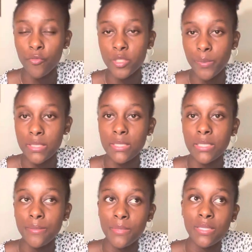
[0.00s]
which
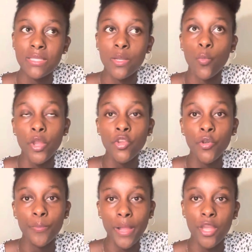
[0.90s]
basically means that when you're
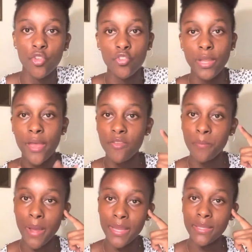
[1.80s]
applying, you should have in
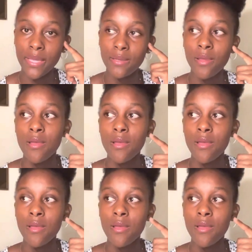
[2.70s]
mind that